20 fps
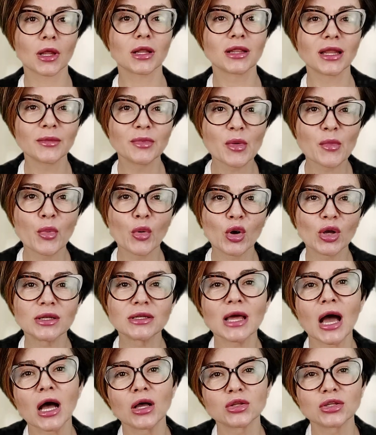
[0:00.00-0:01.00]
Let me
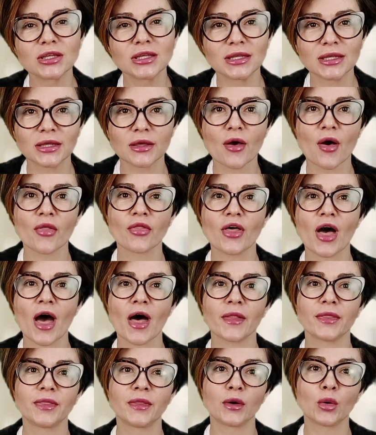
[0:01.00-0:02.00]
point out here
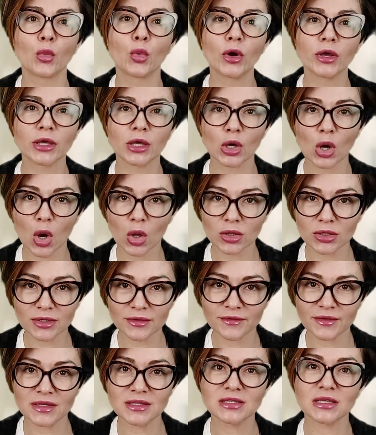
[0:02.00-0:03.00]
that the working holiday
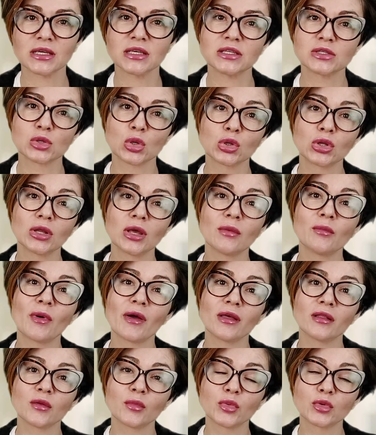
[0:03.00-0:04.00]
visa is only
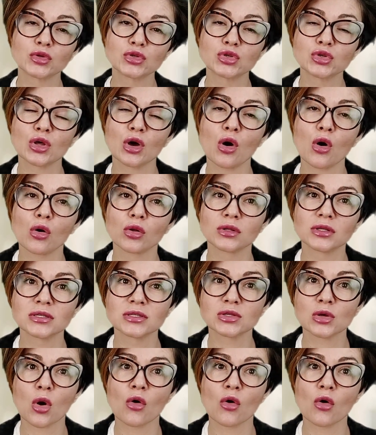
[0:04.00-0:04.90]
available to the holders